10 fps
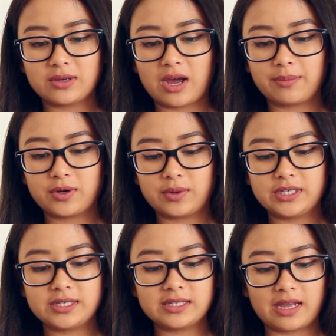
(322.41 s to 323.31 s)
So I'm
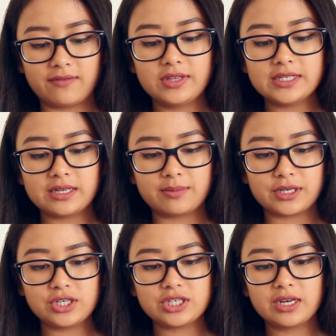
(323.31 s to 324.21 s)
going to save this
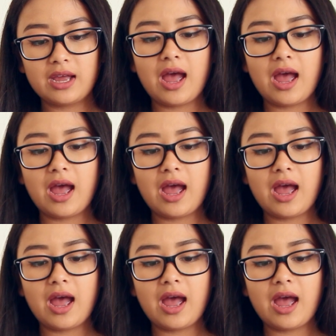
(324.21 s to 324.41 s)
image